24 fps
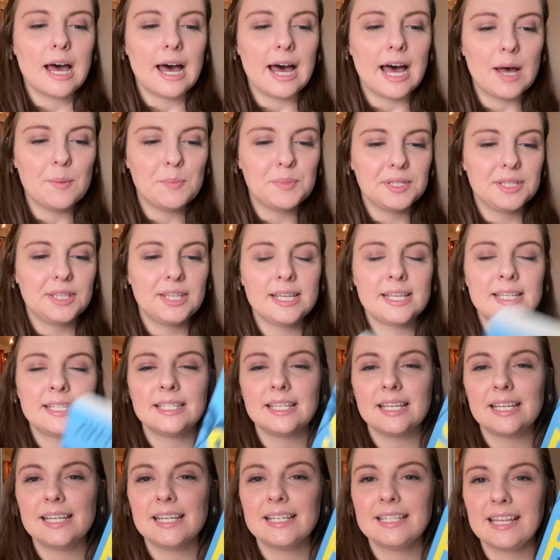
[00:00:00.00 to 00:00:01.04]
Uh, but this
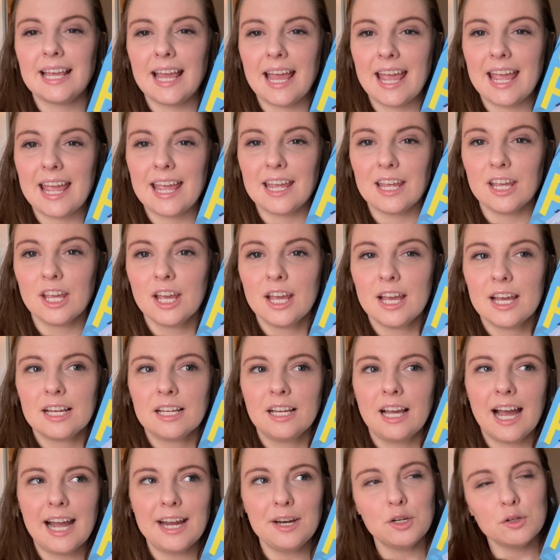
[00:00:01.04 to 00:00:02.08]
is a
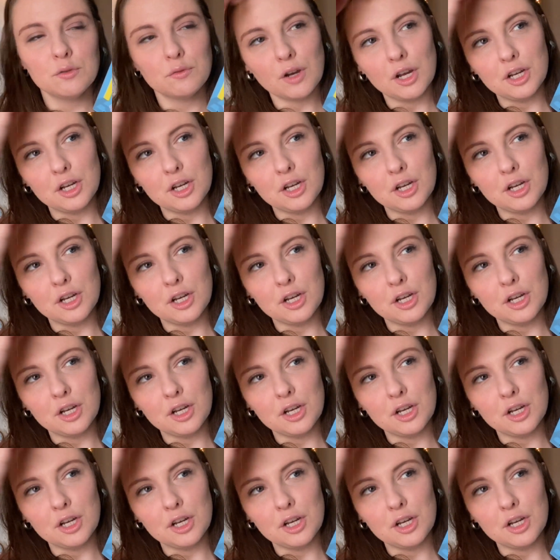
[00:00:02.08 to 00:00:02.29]
kind of